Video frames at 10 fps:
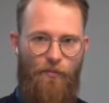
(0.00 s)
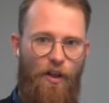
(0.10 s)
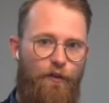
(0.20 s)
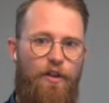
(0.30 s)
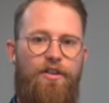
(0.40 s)

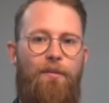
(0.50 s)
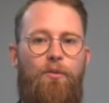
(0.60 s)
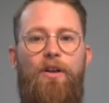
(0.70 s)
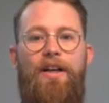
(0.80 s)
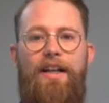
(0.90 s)
For
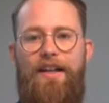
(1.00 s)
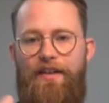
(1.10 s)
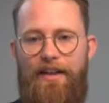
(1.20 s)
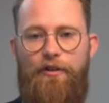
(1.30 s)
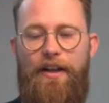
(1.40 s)
example, if
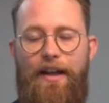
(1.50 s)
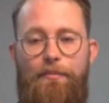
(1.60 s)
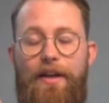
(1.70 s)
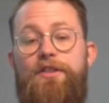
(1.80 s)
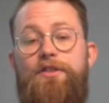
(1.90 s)
I create a
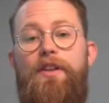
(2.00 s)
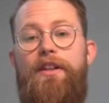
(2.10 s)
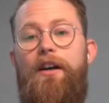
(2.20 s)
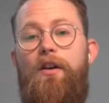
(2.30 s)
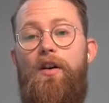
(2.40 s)
pitch
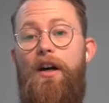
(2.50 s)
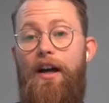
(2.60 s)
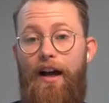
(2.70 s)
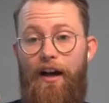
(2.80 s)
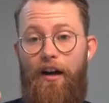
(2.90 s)
video
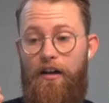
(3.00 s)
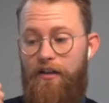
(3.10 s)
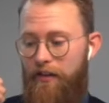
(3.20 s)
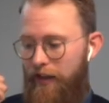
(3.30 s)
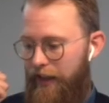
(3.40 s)

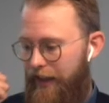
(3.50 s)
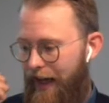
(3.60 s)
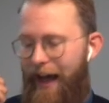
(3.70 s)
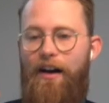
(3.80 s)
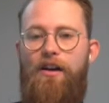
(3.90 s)
on
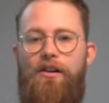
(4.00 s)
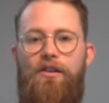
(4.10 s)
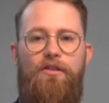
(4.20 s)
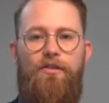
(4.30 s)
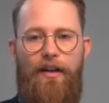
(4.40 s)

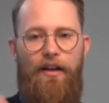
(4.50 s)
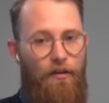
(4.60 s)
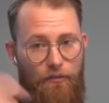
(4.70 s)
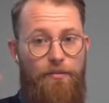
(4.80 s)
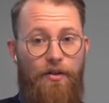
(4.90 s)

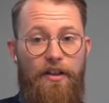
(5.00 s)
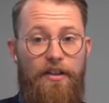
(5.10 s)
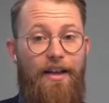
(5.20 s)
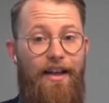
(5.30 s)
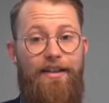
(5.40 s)
on my
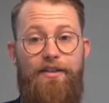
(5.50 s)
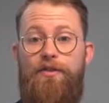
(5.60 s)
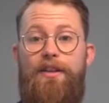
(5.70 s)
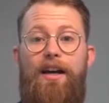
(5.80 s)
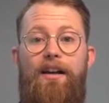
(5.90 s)
product, and I do
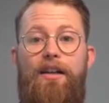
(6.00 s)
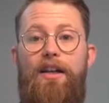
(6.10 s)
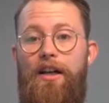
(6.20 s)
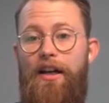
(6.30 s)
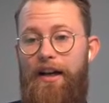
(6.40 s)
that
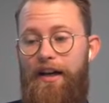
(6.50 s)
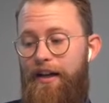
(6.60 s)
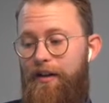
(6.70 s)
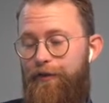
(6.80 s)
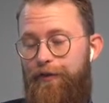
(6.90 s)

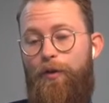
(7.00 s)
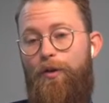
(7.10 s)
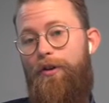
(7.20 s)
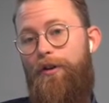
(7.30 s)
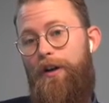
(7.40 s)

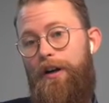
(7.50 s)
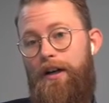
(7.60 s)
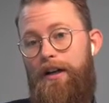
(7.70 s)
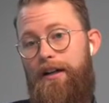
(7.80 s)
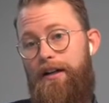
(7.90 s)
for
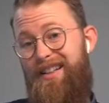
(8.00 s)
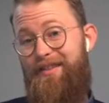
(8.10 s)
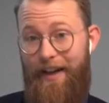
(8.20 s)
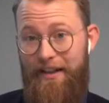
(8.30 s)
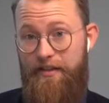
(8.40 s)

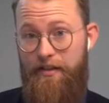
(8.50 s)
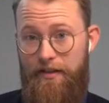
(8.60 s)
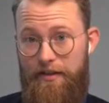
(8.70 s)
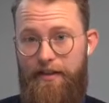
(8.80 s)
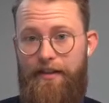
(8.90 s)

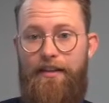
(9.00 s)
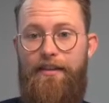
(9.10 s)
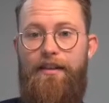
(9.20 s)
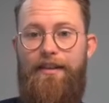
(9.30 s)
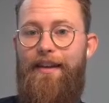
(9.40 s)
investors,
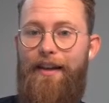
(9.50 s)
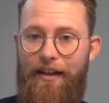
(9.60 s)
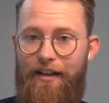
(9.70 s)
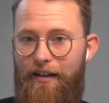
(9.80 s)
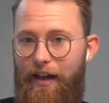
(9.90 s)
then
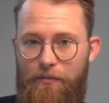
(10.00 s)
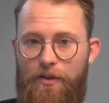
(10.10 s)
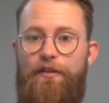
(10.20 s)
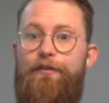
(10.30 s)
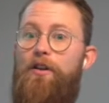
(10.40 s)
there I'm
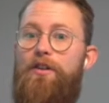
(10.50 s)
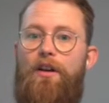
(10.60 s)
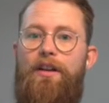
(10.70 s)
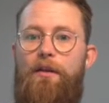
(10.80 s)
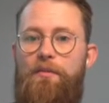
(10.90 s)
going to focus
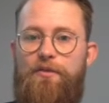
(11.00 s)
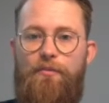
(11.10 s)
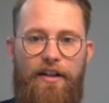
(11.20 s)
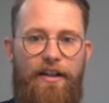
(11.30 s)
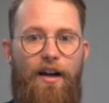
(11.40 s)
on how much
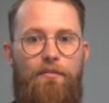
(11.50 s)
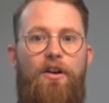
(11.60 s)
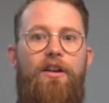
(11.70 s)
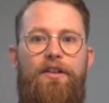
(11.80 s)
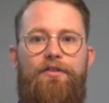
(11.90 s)
money I'm
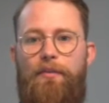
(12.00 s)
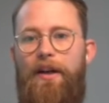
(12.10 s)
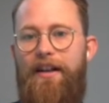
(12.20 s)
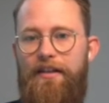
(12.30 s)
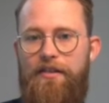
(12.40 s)
earning from my
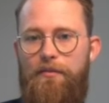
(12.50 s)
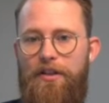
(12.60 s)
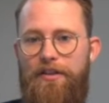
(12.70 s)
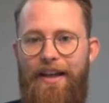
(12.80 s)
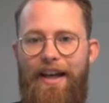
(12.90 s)

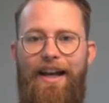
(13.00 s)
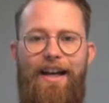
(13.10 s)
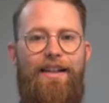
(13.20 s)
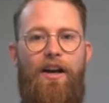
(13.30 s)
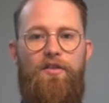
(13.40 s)
customers.
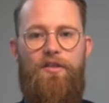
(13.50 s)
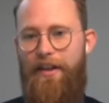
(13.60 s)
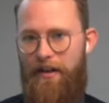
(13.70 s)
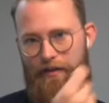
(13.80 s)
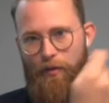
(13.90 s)
Now, the
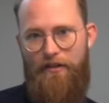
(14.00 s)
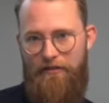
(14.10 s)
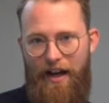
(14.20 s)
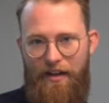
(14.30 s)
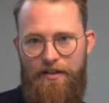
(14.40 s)
other way
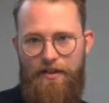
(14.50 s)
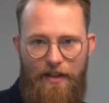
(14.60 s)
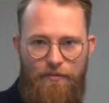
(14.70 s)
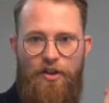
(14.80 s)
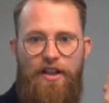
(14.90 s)
around, if
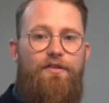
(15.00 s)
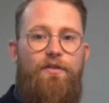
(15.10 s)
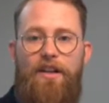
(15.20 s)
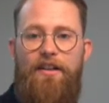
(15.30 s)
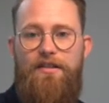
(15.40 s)
I'm doing it for
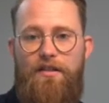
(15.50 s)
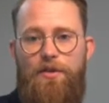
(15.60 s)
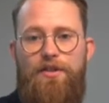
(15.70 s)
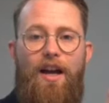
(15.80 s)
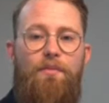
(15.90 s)
my
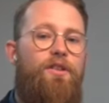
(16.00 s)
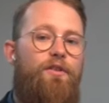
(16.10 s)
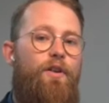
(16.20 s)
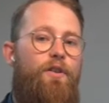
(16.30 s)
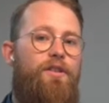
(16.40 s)
customers, I'm going to
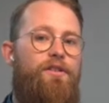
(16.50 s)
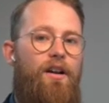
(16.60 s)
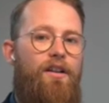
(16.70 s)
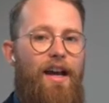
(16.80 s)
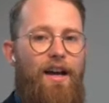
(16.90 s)
focus
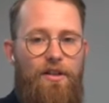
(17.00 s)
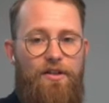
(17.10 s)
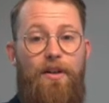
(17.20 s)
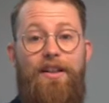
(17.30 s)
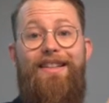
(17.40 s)
on how much
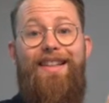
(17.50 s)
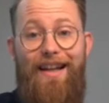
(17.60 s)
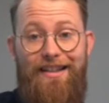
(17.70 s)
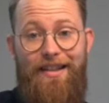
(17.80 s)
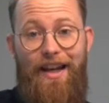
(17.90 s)
money
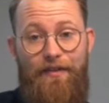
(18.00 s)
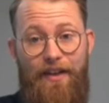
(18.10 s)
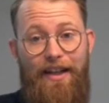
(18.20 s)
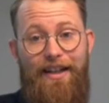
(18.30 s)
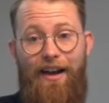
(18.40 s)
they're
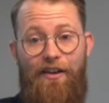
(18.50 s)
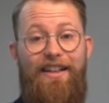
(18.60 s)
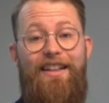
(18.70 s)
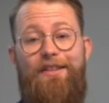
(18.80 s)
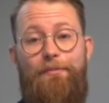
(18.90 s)
saving and how
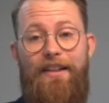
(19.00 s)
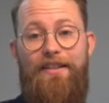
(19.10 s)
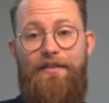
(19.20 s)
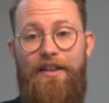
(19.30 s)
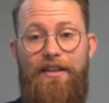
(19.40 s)

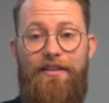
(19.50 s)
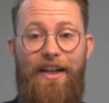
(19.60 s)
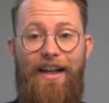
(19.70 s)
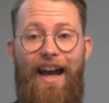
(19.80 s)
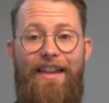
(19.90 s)
inexpensive it is.
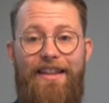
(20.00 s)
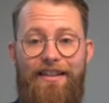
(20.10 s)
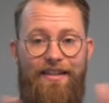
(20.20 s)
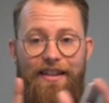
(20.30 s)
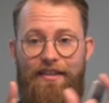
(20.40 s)
And
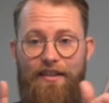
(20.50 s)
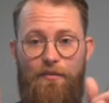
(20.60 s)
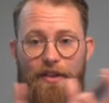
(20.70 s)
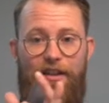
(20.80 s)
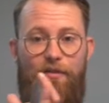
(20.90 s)
these things can
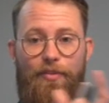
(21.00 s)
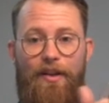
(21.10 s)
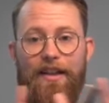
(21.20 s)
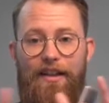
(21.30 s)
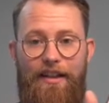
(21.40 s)
be
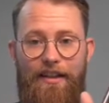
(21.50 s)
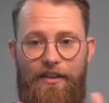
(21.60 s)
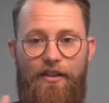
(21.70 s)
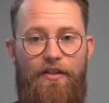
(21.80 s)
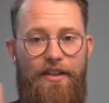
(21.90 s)
completely,
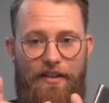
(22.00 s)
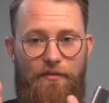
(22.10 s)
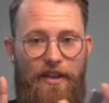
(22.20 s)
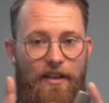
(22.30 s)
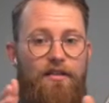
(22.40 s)
these can
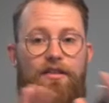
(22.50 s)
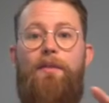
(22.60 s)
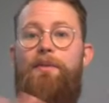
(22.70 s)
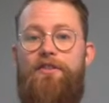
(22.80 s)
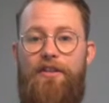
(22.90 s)
be
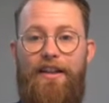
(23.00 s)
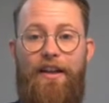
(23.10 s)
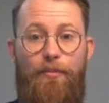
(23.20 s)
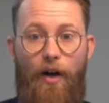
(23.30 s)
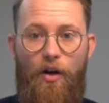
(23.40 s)
diametrically
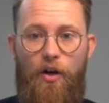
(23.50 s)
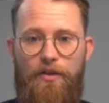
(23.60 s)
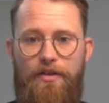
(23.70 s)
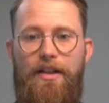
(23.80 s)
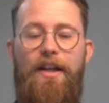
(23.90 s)

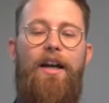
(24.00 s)
opposed.